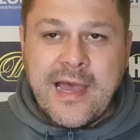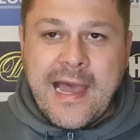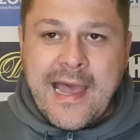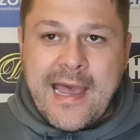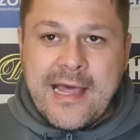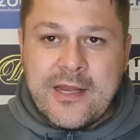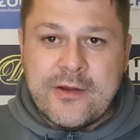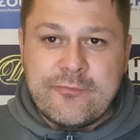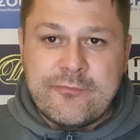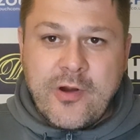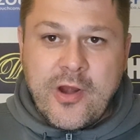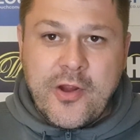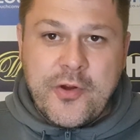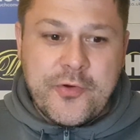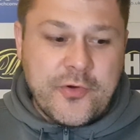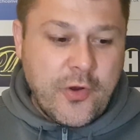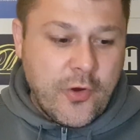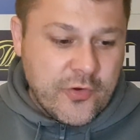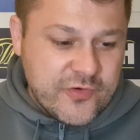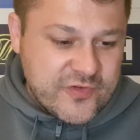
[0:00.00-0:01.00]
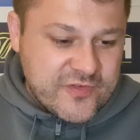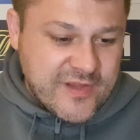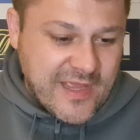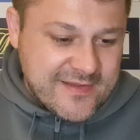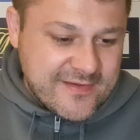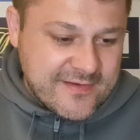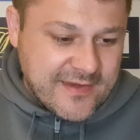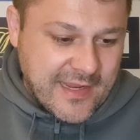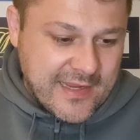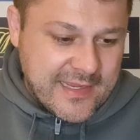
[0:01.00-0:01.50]
at Elland Road on
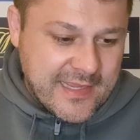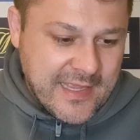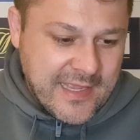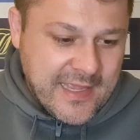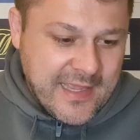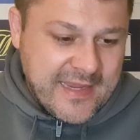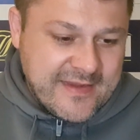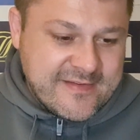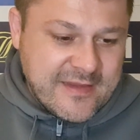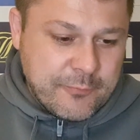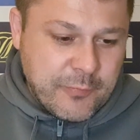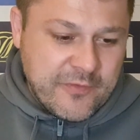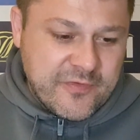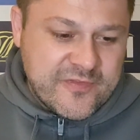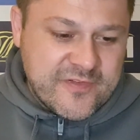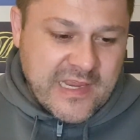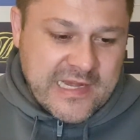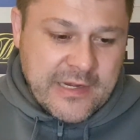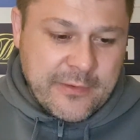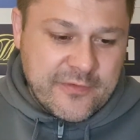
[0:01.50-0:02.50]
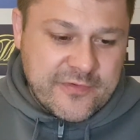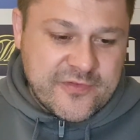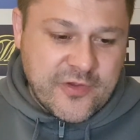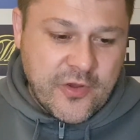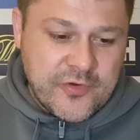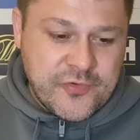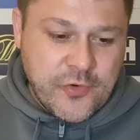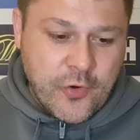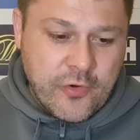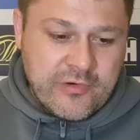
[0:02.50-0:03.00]
Saturday. He said, we've seen it with
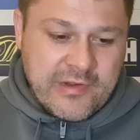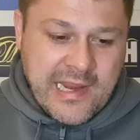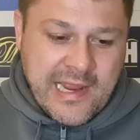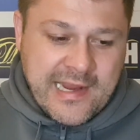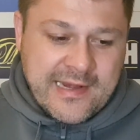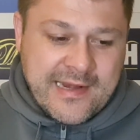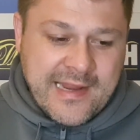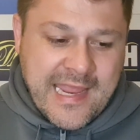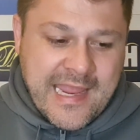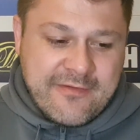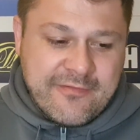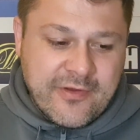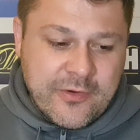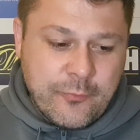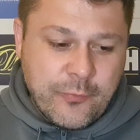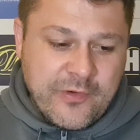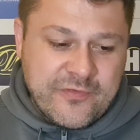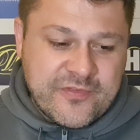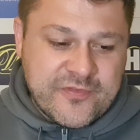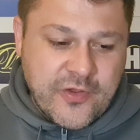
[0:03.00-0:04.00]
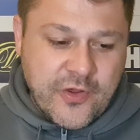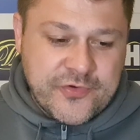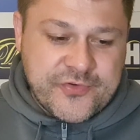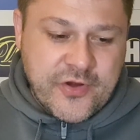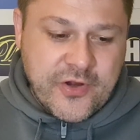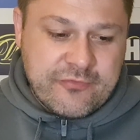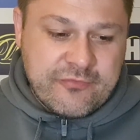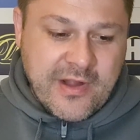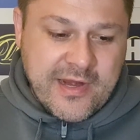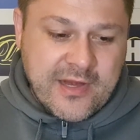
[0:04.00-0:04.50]
Serge Aurier and even with
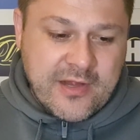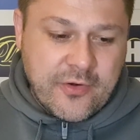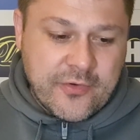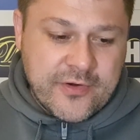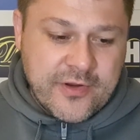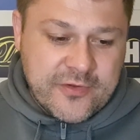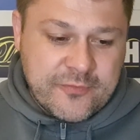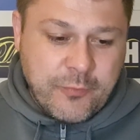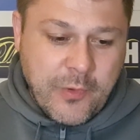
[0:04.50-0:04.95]
Sergio Reguilon as